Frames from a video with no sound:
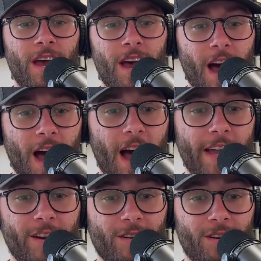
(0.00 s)

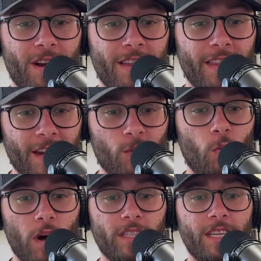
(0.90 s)
higher than it
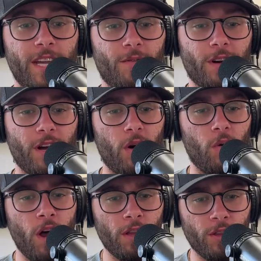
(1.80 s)
was a year
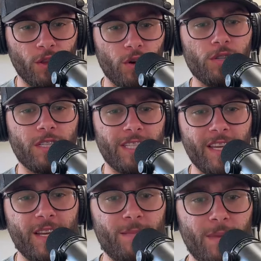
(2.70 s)
ago,
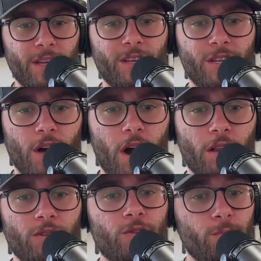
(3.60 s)
$13 million
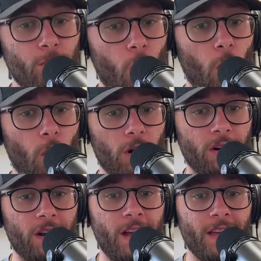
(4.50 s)

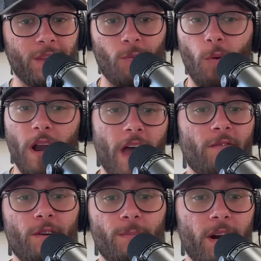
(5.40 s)
more than what
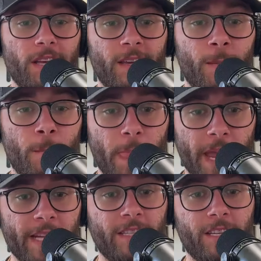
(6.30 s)
everybody
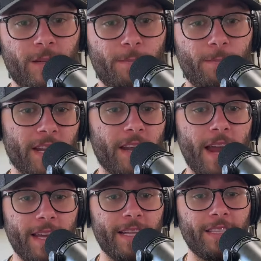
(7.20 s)
anticipated.
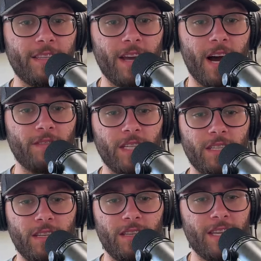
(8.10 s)
Heading into the
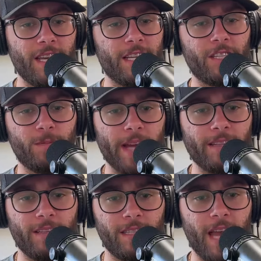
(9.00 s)
offseason, the
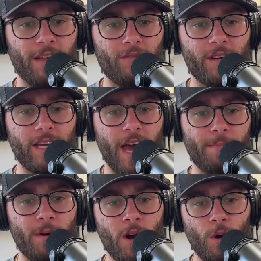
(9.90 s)
expected salary
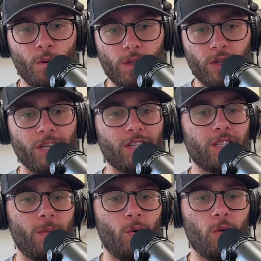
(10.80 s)
cap was looking
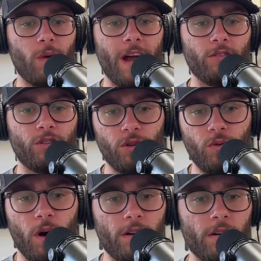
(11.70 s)
somewhere around
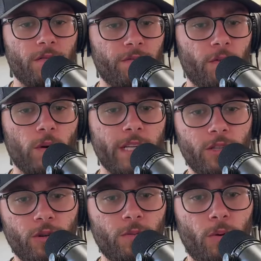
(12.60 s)

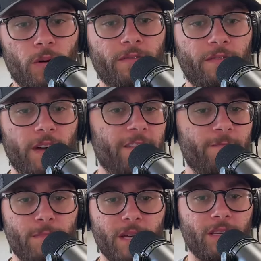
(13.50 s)
$242.5
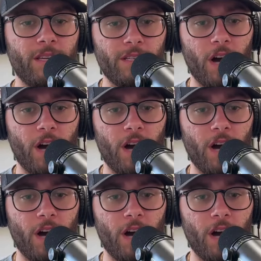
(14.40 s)
million.